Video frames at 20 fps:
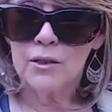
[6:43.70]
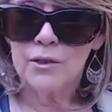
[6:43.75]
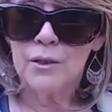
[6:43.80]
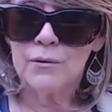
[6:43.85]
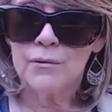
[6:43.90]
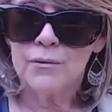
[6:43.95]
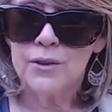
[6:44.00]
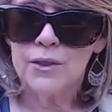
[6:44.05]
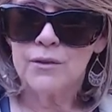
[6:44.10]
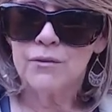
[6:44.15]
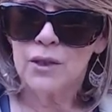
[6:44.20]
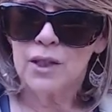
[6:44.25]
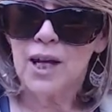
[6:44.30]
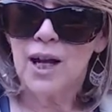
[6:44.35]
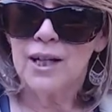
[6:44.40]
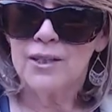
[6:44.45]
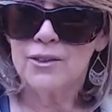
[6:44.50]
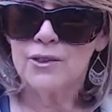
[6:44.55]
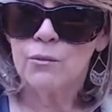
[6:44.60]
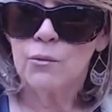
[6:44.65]
of different
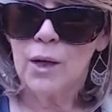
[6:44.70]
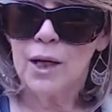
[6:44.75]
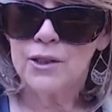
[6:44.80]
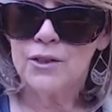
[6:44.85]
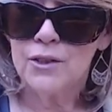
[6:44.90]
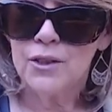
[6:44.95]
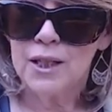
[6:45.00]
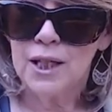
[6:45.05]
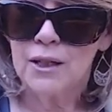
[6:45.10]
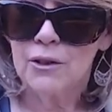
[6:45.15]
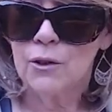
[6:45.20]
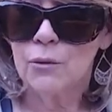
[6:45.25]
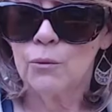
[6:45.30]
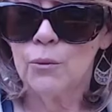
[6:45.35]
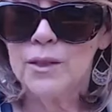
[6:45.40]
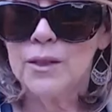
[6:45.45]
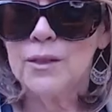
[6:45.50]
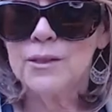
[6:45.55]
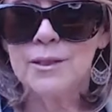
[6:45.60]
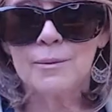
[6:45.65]
kinds of wine together
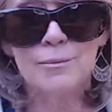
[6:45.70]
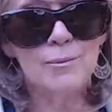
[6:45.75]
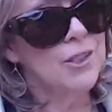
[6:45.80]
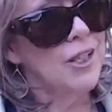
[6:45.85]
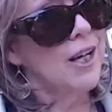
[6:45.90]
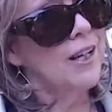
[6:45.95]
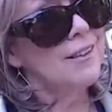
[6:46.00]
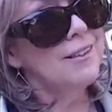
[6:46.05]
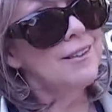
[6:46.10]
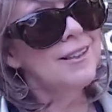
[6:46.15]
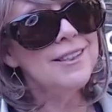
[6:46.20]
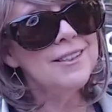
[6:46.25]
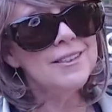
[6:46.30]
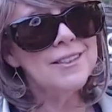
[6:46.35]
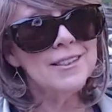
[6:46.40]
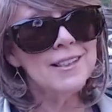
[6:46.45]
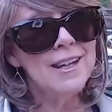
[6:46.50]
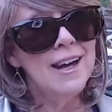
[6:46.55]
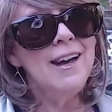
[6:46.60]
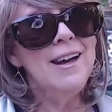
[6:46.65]
with some
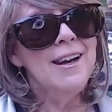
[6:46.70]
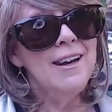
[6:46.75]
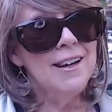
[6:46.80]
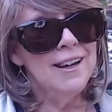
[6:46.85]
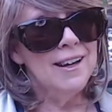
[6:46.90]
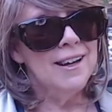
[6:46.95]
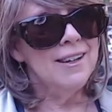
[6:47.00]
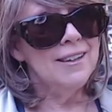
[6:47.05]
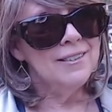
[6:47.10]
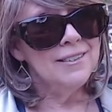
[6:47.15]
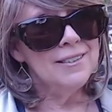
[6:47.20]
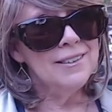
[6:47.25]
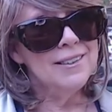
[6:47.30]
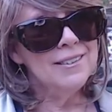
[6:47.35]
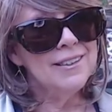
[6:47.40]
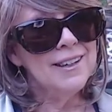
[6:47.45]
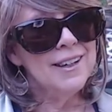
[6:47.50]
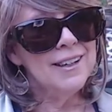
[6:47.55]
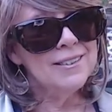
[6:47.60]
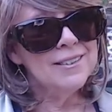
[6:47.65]
chocolates.
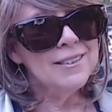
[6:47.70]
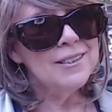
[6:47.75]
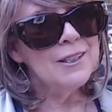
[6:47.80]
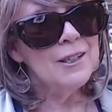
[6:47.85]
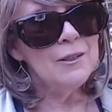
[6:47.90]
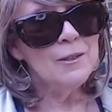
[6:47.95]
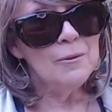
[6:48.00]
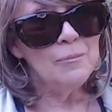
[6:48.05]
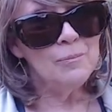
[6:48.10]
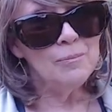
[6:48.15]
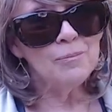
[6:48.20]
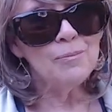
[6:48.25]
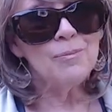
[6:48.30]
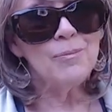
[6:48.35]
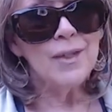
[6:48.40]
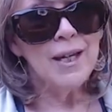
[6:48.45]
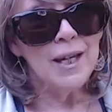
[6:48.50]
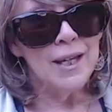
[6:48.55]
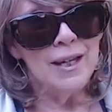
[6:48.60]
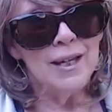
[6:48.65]
And yeah,
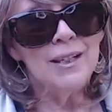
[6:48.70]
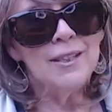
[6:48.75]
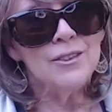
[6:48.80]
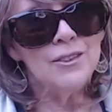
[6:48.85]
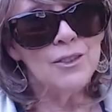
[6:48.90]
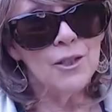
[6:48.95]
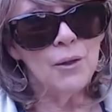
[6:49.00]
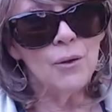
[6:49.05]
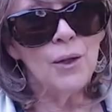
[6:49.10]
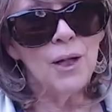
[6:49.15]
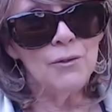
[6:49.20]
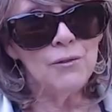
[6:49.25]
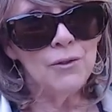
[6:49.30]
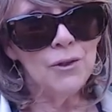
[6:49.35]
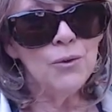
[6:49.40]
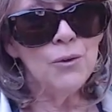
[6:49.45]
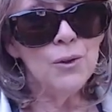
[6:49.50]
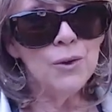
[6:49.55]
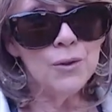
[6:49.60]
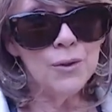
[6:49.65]
so so if
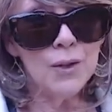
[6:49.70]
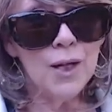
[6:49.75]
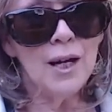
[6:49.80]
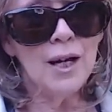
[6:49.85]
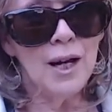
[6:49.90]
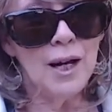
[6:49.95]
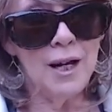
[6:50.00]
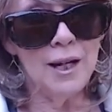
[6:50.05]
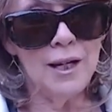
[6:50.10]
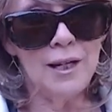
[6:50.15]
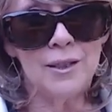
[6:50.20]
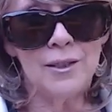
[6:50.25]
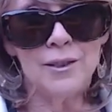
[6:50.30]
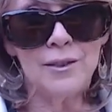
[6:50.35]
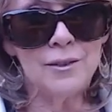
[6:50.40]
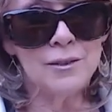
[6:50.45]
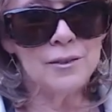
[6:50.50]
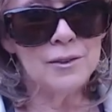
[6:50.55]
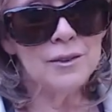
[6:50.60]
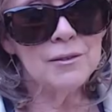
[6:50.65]
you are
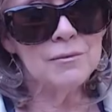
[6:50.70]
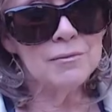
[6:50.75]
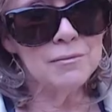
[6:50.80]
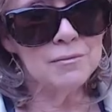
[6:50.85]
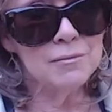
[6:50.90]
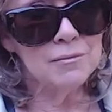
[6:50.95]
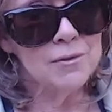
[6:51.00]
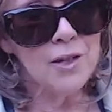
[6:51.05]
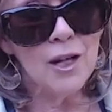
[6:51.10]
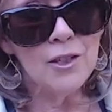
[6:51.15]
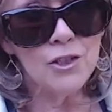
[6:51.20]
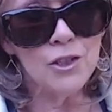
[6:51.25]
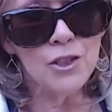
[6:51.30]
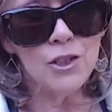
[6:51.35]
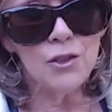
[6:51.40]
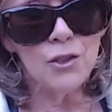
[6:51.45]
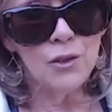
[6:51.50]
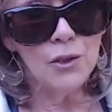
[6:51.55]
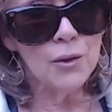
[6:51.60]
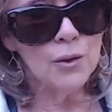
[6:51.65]
not
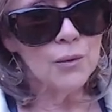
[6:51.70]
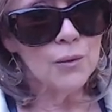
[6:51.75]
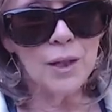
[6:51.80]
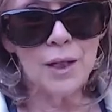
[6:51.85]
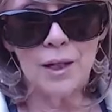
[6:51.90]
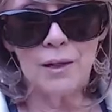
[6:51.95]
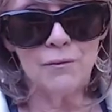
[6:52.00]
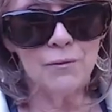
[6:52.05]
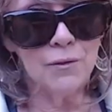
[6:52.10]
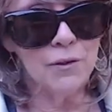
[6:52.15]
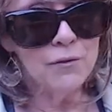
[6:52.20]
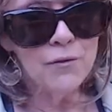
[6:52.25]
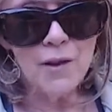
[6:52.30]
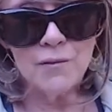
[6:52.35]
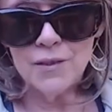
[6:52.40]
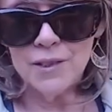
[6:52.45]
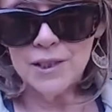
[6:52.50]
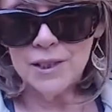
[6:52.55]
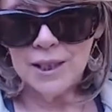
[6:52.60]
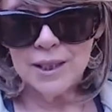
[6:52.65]
sure, if you've
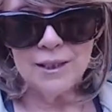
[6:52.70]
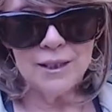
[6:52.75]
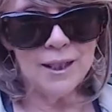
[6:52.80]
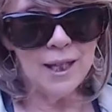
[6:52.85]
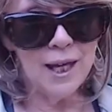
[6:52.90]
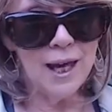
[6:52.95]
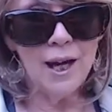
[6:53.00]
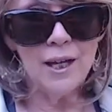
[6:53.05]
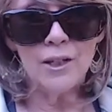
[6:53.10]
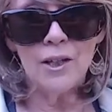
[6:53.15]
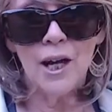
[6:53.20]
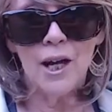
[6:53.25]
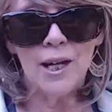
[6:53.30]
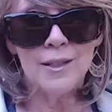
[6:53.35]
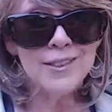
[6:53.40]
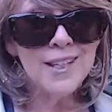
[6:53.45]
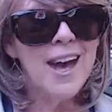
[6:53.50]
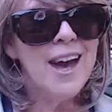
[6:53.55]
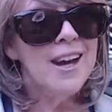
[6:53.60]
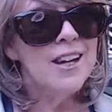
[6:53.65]
never seen the
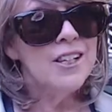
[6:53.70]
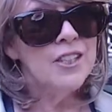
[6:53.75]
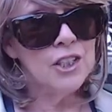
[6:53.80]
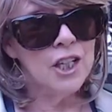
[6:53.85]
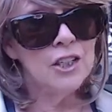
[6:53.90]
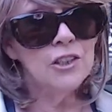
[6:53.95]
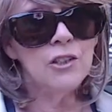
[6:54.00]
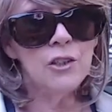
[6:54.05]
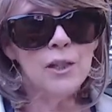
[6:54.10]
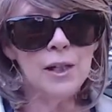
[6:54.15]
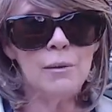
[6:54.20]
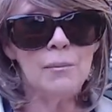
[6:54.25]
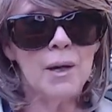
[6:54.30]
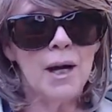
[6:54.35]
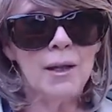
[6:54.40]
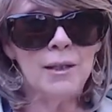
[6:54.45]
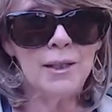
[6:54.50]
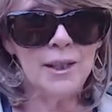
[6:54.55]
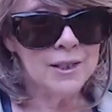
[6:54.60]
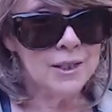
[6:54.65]
add-ons, check your
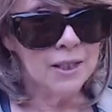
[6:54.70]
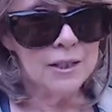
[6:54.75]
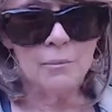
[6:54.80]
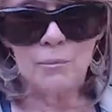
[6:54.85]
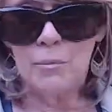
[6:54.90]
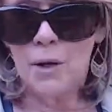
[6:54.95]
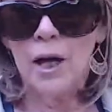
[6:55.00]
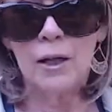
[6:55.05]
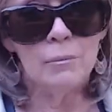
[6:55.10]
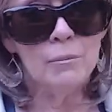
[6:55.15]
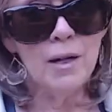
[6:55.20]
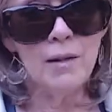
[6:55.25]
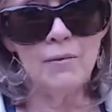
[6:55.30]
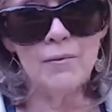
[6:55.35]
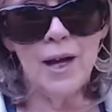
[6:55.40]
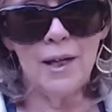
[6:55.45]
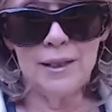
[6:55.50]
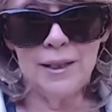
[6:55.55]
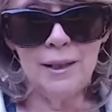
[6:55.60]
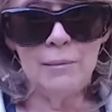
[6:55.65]
email. It's at the bottom of
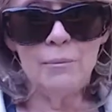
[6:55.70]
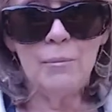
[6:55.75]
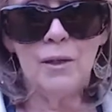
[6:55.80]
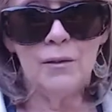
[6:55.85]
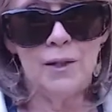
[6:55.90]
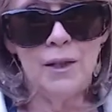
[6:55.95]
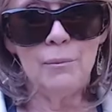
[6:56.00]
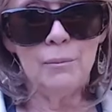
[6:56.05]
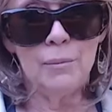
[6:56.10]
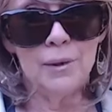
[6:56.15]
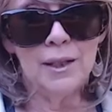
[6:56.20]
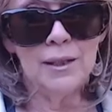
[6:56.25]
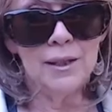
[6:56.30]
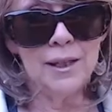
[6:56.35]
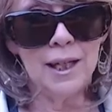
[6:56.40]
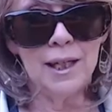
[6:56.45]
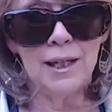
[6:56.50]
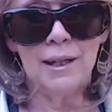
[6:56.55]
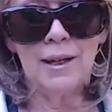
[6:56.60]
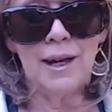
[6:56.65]
that email, there'll be a
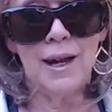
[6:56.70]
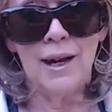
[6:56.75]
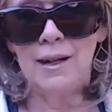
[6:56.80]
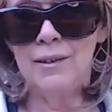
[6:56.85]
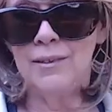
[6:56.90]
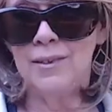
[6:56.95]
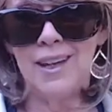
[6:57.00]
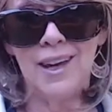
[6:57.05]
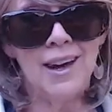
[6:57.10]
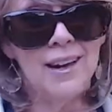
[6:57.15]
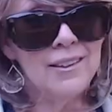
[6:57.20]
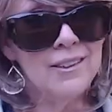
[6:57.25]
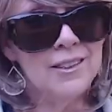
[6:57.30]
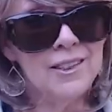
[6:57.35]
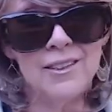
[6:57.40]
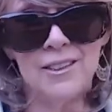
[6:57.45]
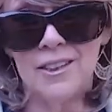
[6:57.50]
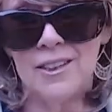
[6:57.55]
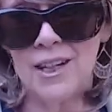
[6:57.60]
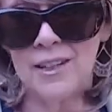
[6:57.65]
link, and the
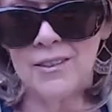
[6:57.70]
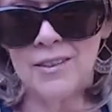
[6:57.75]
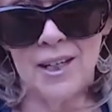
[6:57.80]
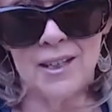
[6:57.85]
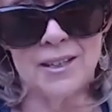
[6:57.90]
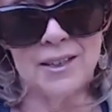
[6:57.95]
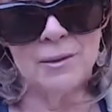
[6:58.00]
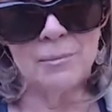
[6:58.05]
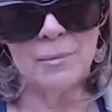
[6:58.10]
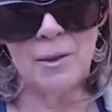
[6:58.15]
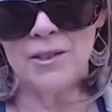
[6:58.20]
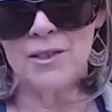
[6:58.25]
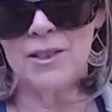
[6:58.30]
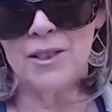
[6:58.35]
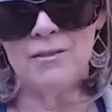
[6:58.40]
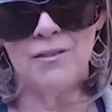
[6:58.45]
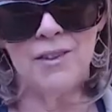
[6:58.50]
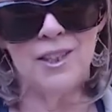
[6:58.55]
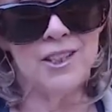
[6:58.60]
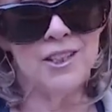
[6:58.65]
add-ons are not that
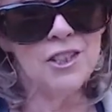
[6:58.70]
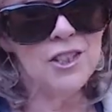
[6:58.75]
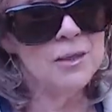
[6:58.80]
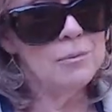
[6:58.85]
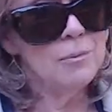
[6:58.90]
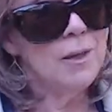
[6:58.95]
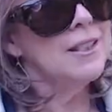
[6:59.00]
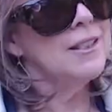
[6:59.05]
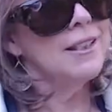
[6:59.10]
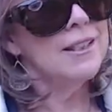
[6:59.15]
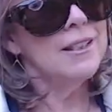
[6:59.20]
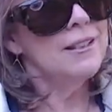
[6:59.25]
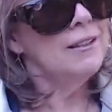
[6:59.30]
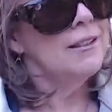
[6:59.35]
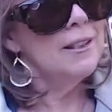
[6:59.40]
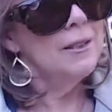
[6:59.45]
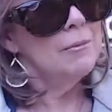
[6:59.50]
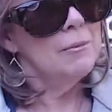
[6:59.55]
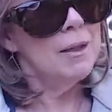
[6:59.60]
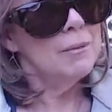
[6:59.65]
expensive, and it just makes it a
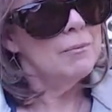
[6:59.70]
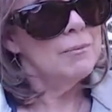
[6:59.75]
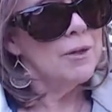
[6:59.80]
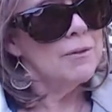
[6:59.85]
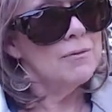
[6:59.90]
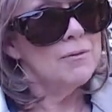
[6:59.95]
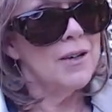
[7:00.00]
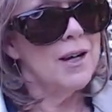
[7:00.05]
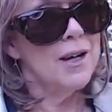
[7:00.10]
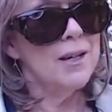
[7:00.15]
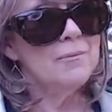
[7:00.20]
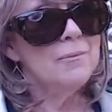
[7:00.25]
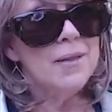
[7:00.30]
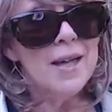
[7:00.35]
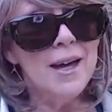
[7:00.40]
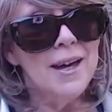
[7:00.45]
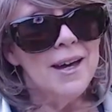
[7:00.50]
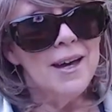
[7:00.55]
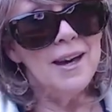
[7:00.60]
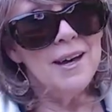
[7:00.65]
little bit more fun
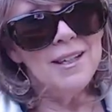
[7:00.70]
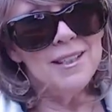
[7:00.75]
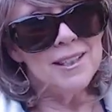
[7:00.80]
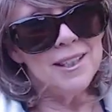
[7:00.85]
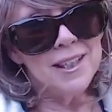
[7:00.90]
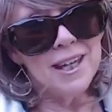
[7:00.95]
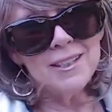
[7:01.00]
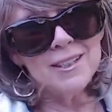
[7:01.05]
to get